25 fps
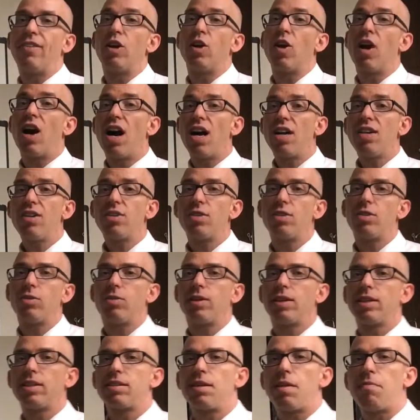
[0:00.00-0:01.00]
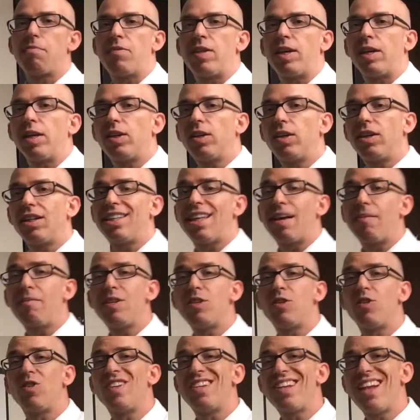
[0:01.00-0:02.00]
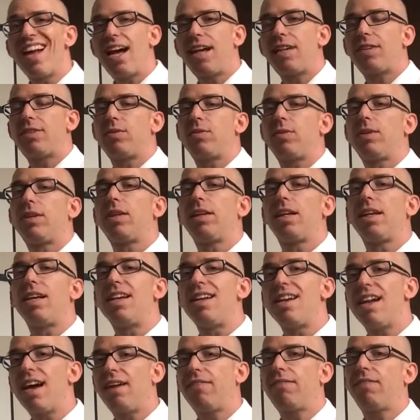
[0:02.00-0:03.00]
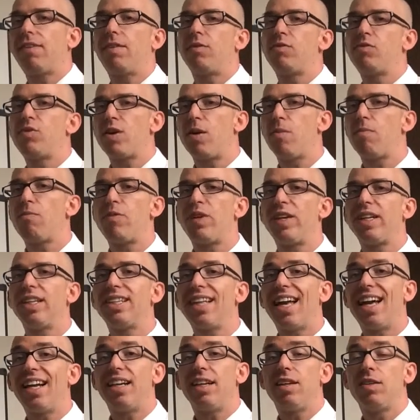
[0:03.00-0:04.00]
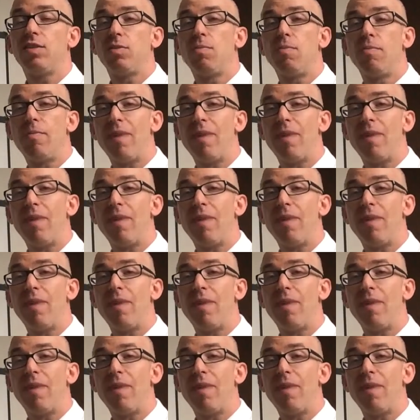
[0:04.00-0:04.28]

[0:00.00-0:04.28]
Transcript: if you're underdoing something good, that means you're not doing enough of something that is